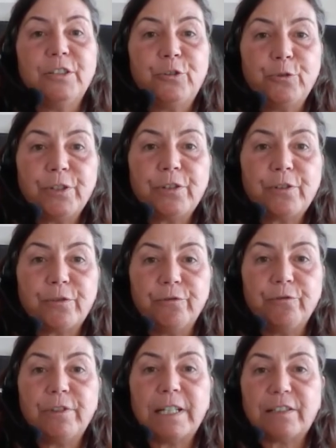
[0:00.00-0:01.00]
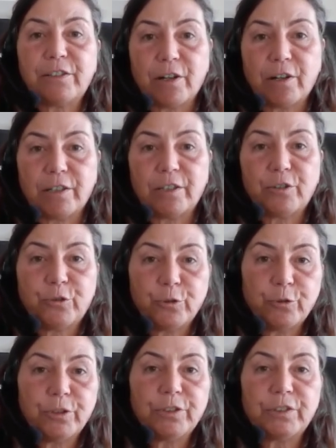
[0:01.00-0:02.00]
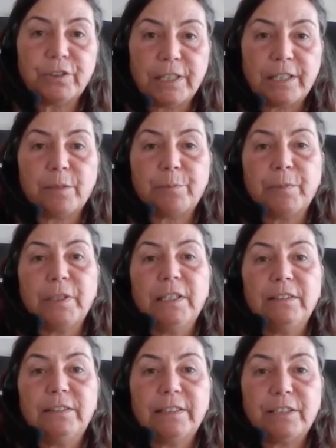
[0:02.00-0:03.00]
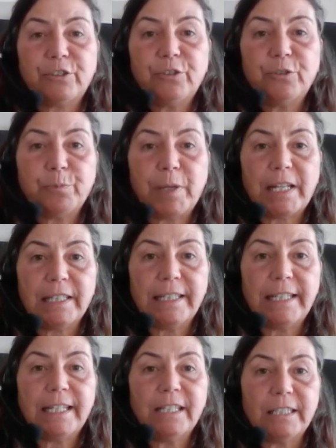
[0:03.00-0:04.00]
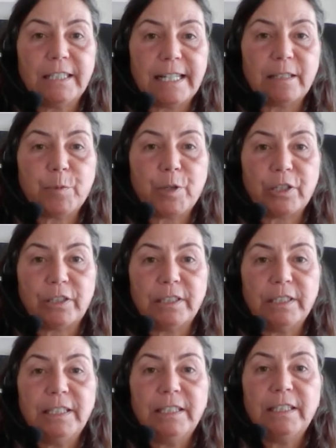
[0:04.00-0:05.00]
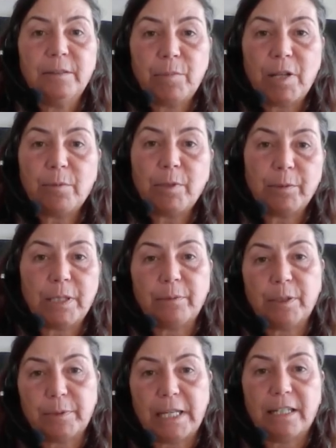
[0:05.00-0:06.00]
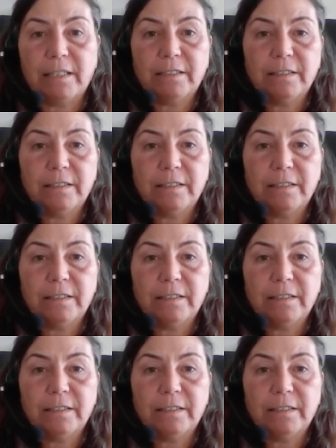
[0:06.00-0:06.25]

do it through Get Started. Stores setup section by clicking Connect button, blah, blah, blah, blah, blah.